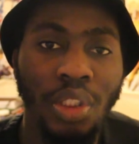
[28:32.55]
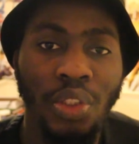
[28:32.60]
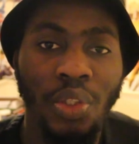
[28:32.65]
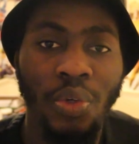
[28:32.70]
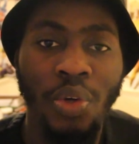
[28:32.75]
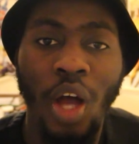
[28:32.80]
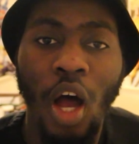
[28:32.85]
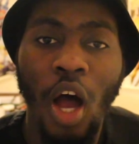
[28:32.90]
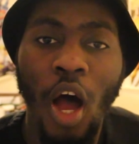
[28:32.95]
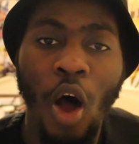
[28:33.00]

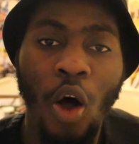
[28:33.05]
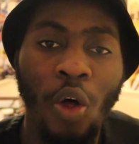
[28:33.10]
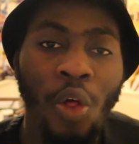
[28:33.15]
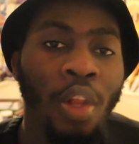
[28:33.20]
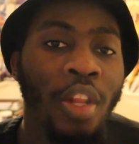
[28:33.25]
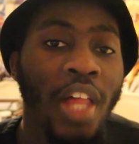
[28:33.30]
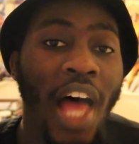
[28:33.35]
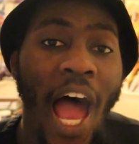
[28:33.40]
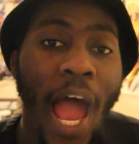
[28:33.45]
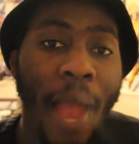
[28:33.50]
So
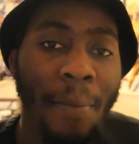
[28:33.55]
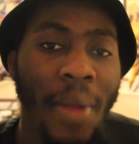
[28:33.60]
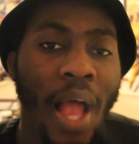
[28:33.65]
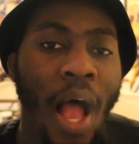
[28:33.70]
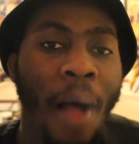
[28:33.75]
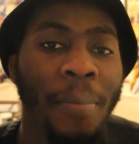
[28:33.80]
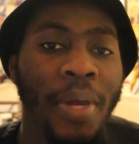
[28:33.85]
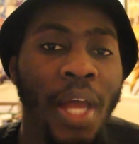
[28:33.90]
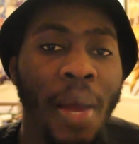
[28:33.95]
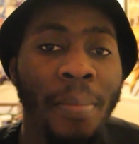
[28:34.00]
all the hype
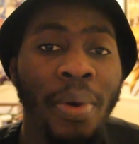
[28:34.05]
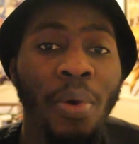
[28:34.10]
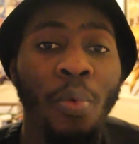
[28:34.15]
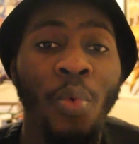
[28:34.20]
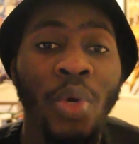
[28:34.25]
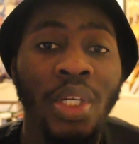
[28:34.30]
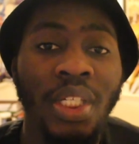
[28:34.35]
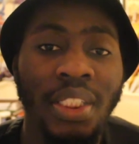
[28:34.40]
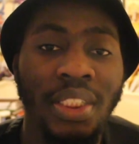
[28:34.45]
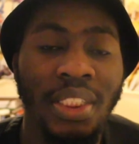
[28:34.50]
upcoming
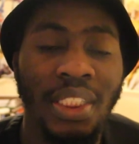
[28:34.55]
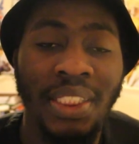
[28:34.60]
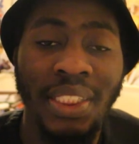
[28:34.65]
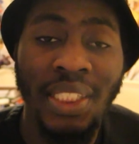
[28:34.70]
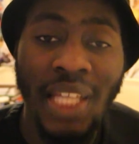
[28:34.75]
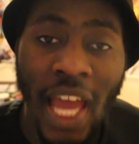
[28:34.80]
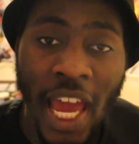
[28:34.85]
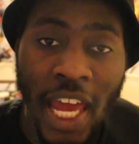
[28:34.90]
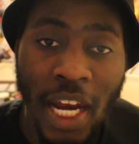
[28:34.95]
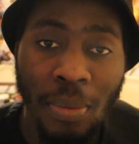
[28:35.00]
winter
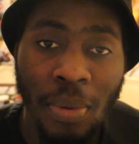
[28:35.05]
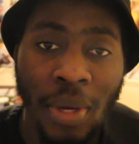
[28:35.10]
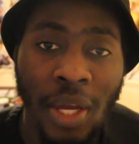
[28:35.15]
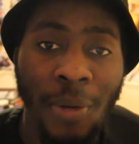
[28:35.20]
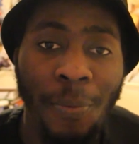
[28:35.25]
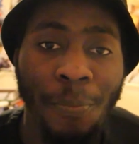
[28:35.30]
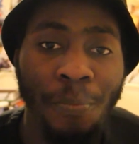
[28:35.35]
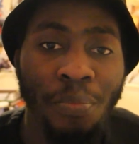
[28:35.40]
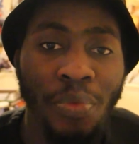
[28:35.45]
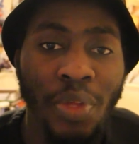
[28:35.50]
season
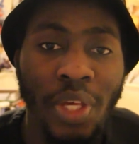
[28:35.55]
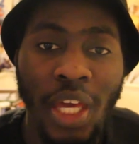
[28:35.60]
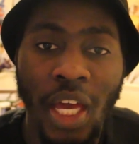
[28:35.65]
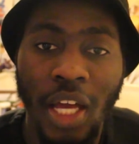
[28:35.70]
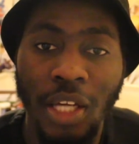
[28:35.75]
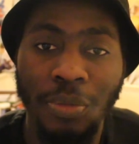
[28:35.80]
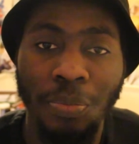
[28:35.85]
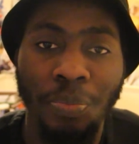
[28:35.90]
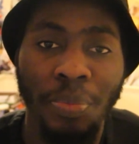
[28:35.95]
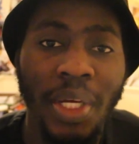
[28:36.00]
anime.
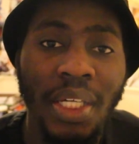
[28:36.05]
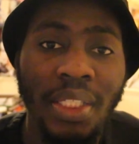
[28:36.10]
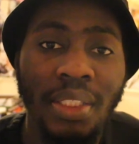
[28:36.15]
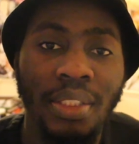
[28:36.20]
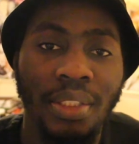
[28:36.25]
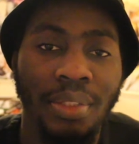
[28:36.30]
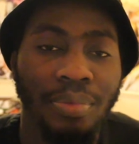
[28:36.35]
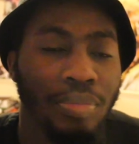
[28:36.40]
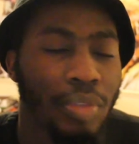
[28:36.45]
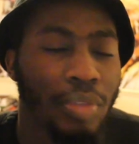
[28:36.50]
Yeah, please,